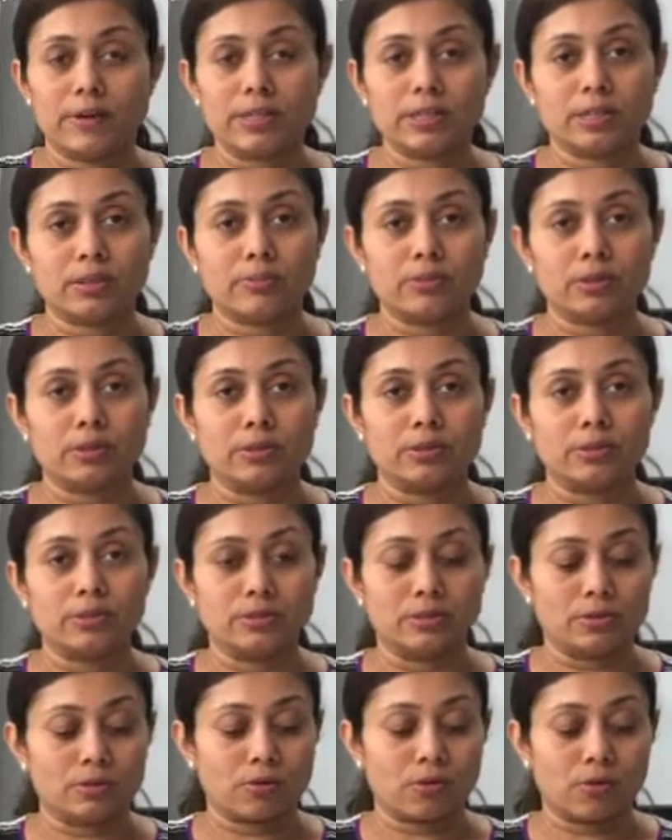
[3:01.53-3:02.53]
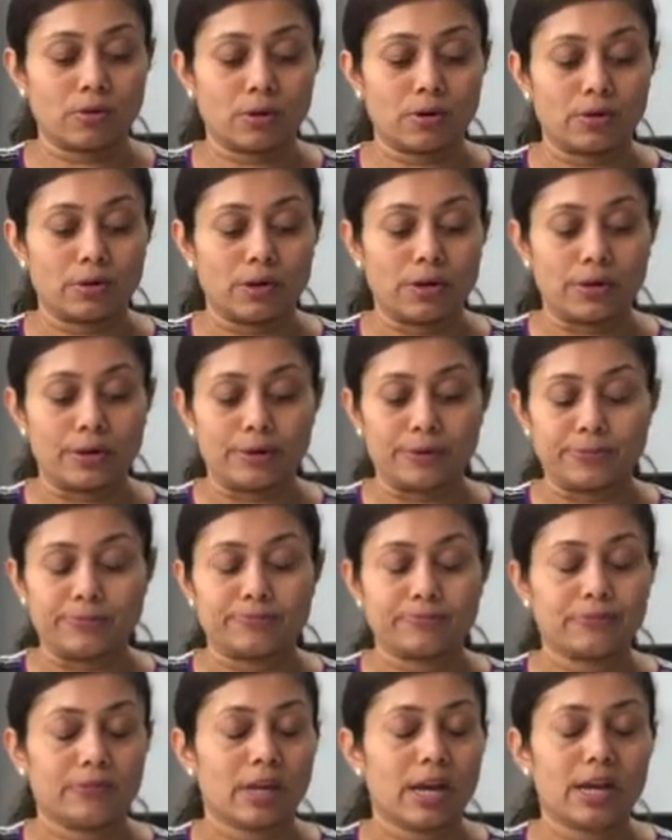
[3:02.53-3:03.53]
vegetables or
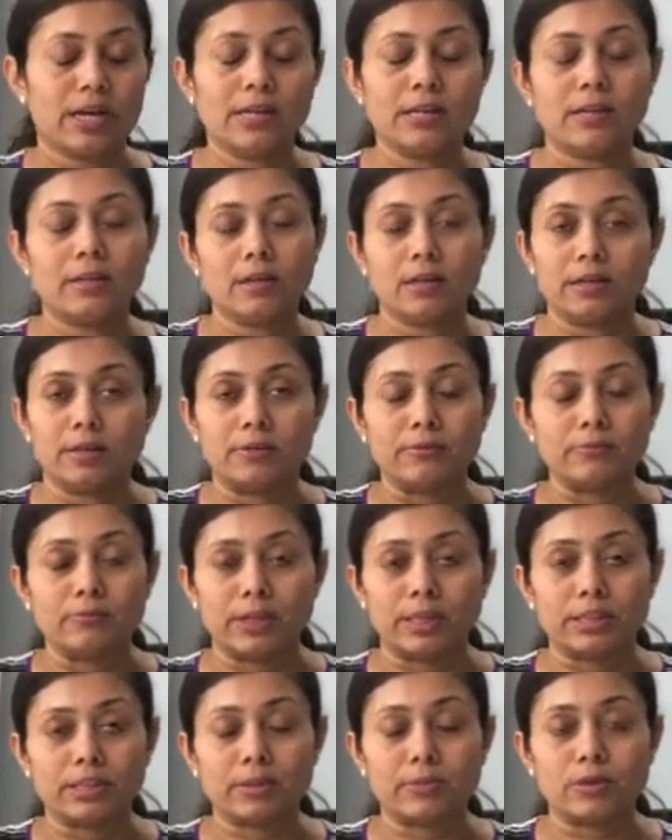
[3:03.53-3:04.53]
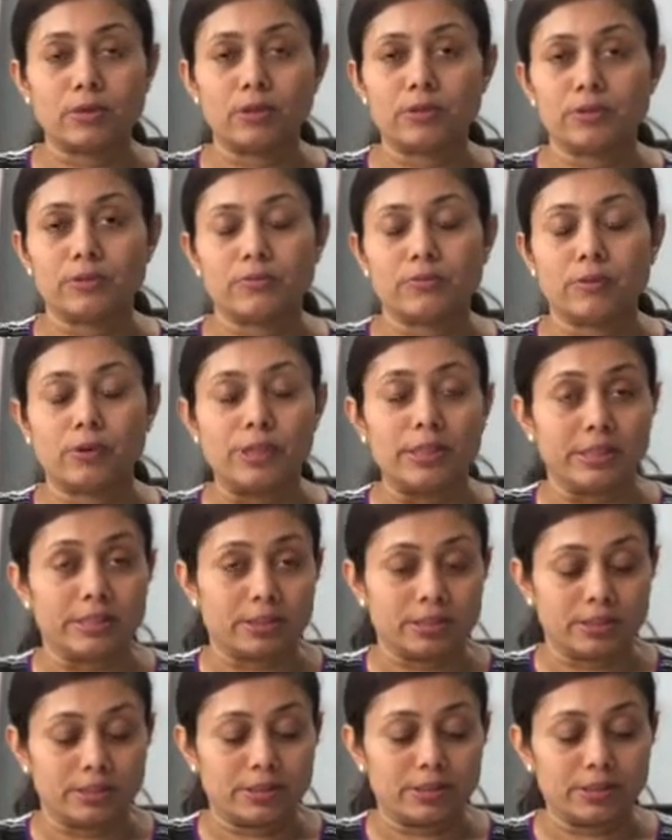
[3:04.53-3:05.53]
any vegetables, for
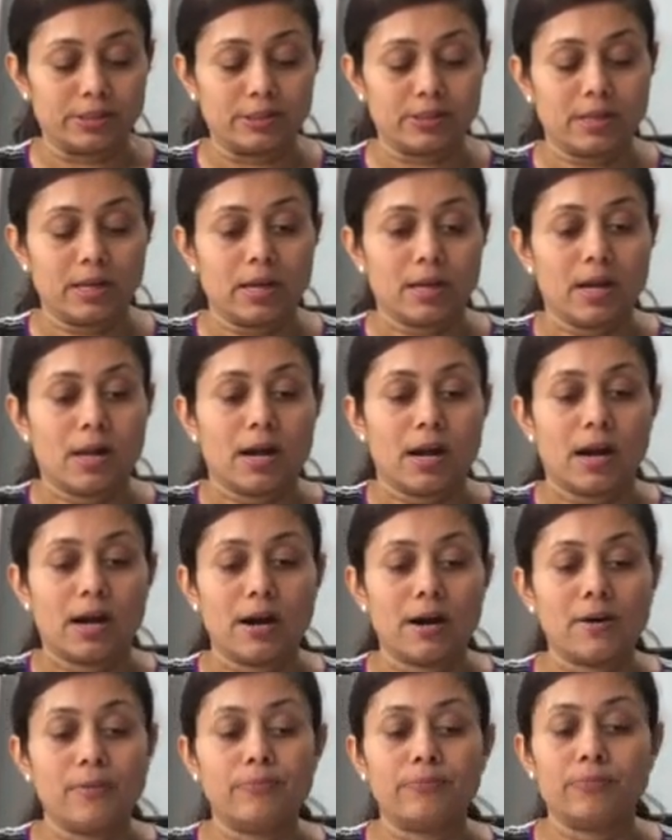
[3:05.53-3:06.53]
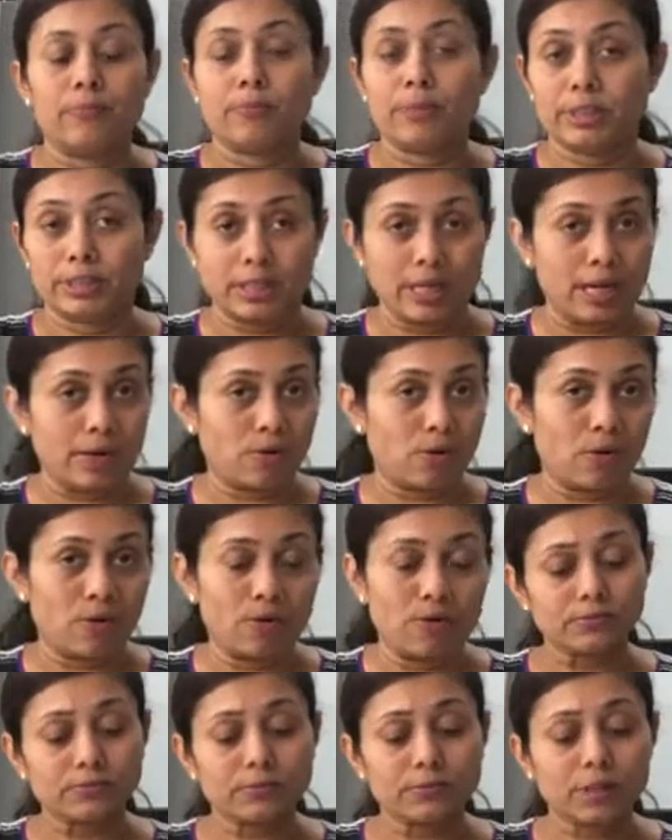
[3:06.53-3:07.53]
instance
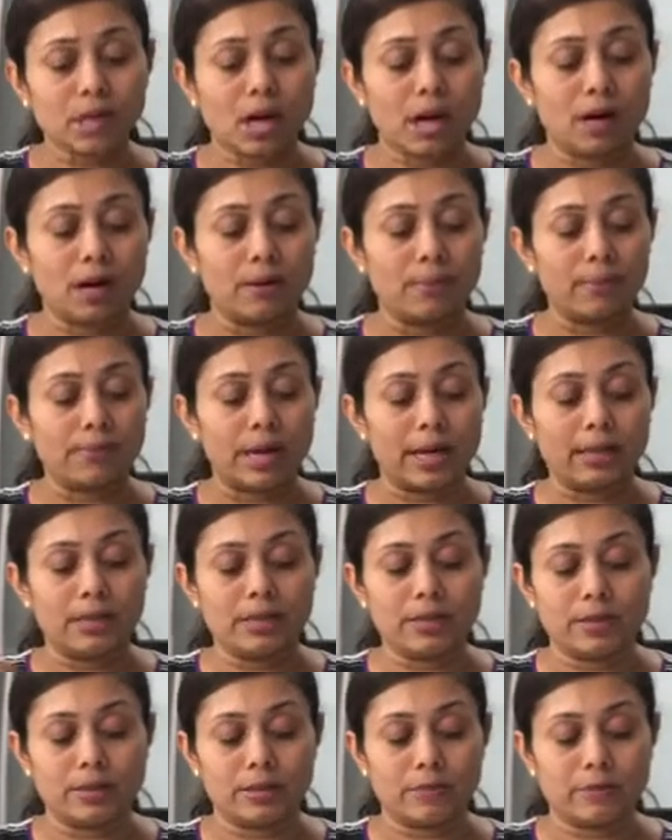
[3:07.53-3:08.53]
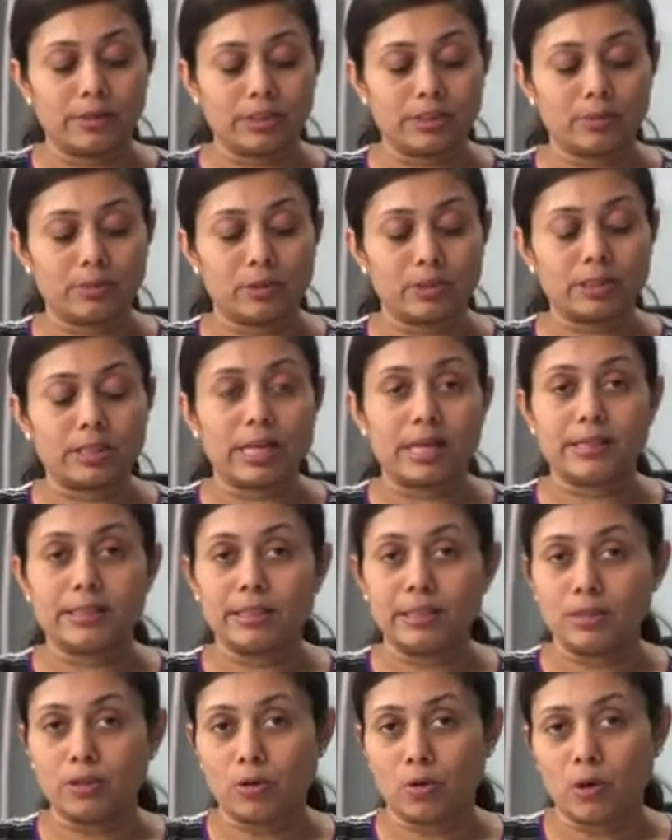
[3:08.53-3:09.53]
potato, any Indian vegetables like
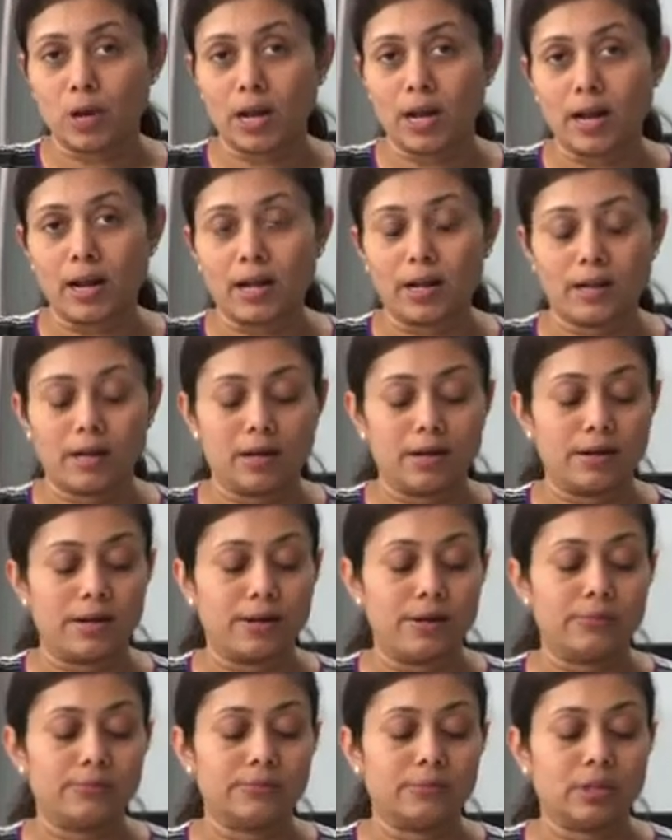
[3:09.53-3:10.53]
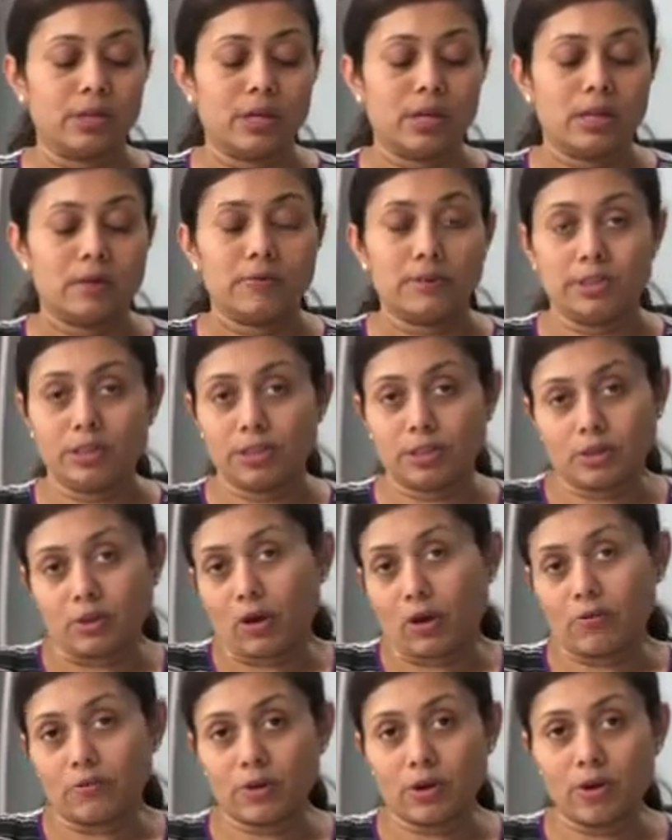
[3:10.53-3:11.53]
tindora, which is
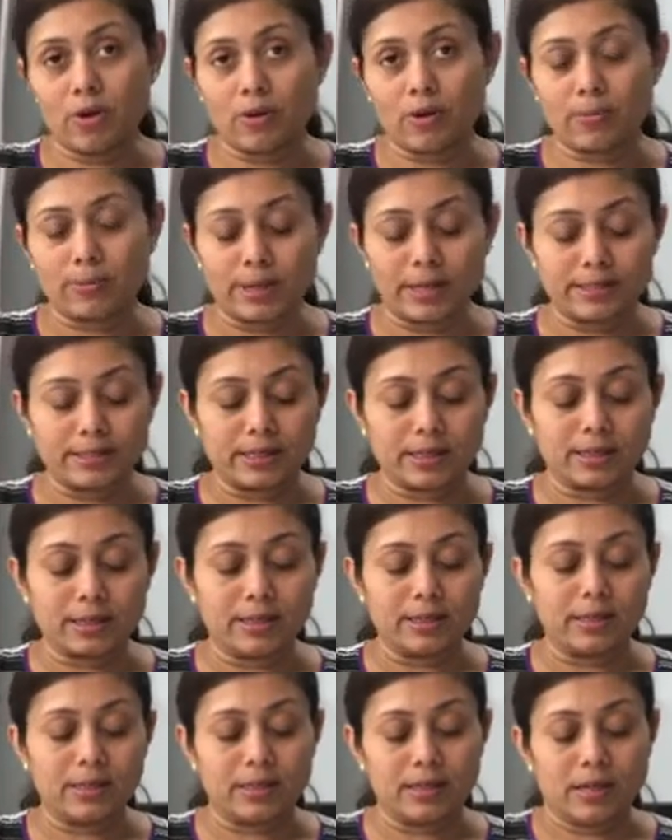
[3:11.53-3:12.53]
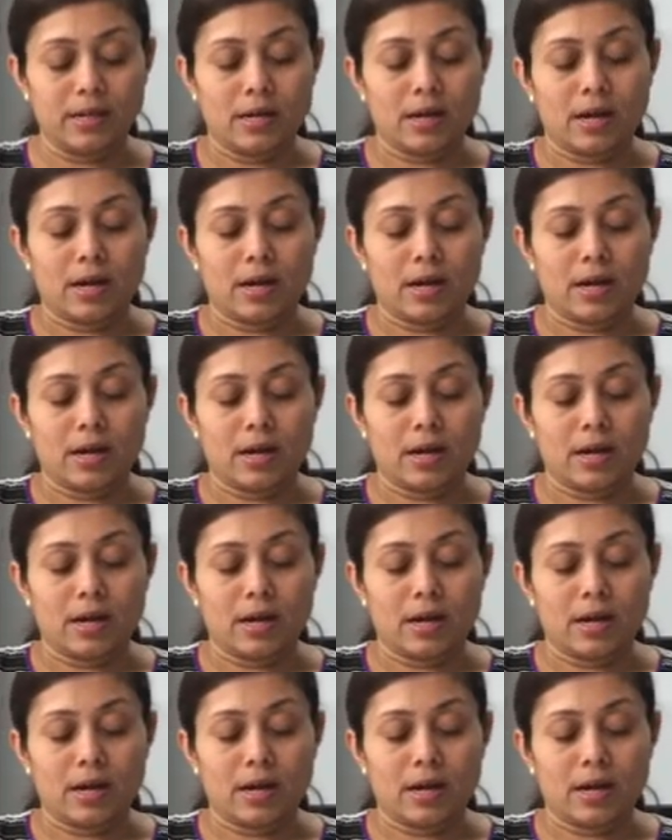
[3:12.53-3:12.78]
ivy gourd basically,